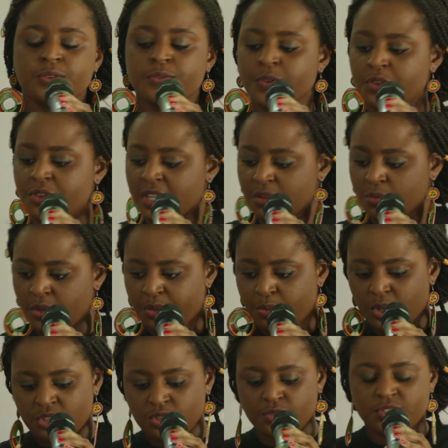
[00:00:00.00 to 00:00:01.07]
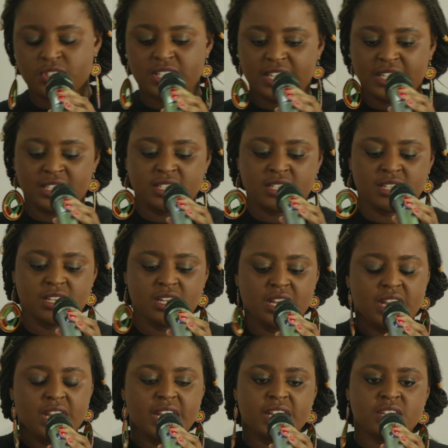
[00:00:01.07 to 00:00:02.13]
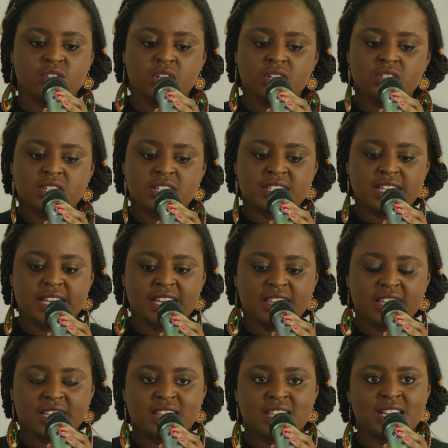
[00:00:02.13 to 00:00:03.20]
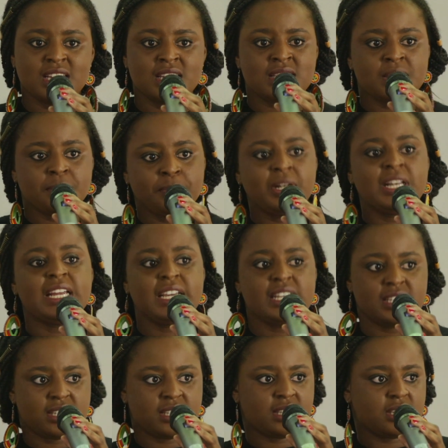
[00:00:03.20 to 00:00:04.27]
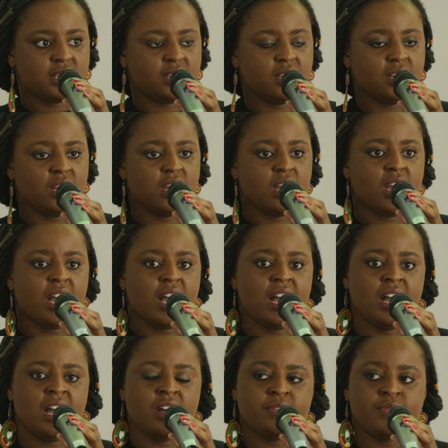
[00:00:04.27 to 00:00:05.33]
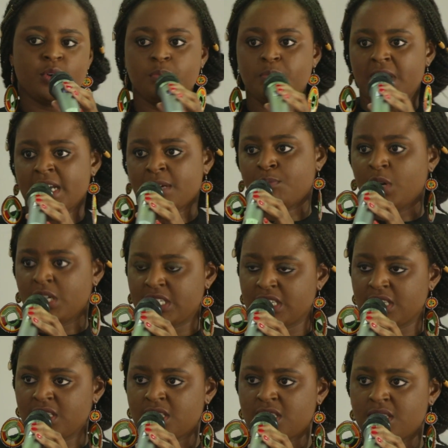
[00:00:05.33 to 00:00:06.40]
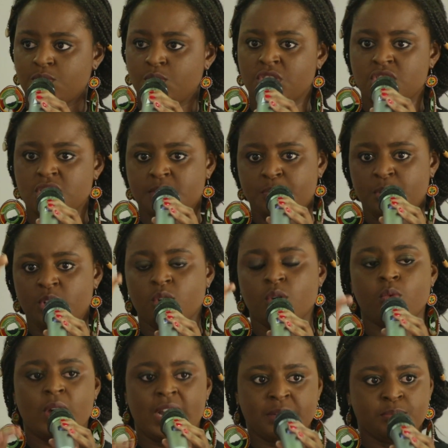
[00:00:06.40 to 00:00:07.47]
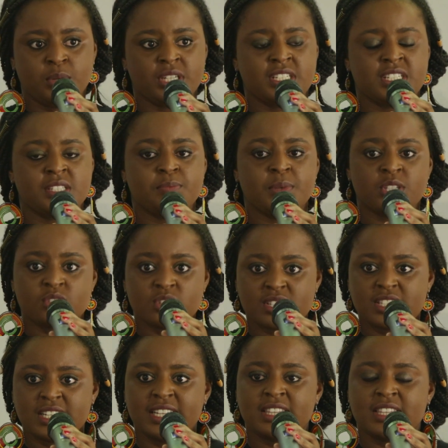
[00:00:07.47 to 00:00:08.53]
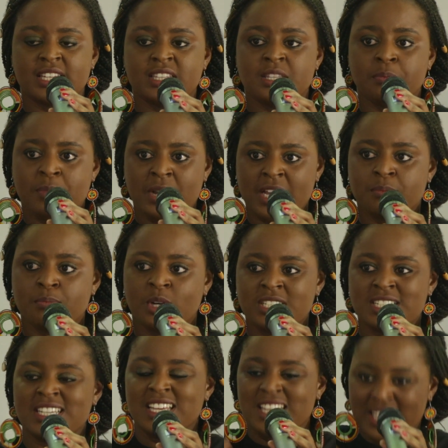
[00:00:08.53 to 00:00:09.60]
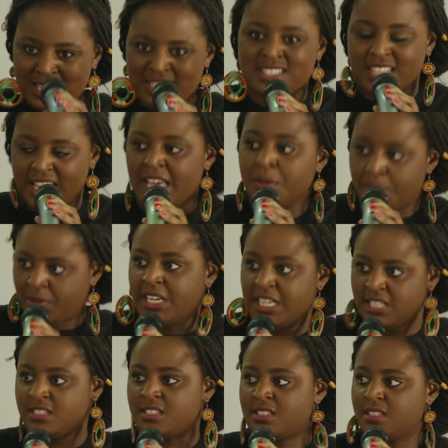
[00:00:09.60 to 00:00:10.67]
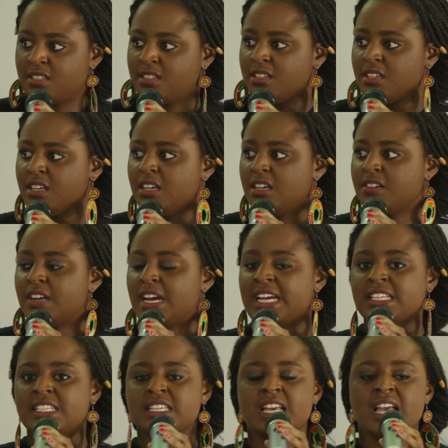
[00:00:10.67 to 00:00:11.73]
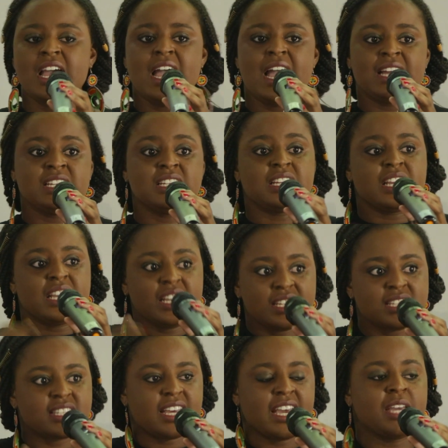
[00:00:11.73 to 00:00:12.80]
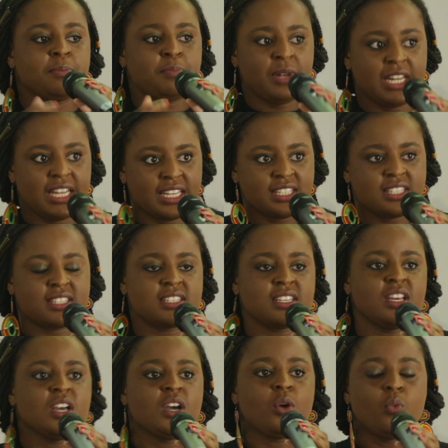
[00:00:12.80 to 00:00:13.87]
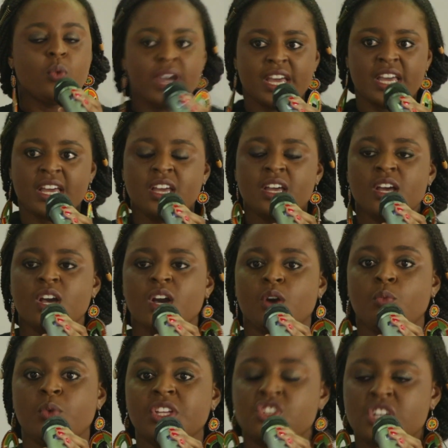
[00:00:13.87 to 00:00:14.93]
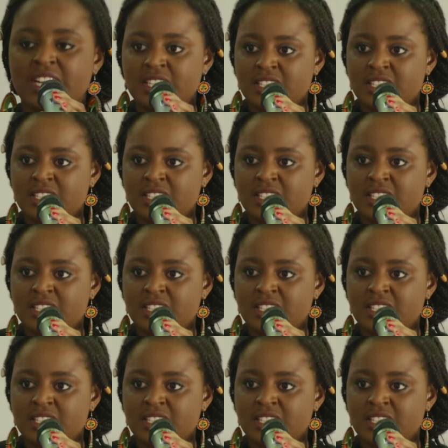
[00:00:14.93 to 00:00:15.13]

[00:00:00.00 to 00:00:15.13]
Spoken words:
differing with what you've said is not to say that there is a place for black bodies, which is below white bodies, but to state that the black body is a place, right? And it is a place where we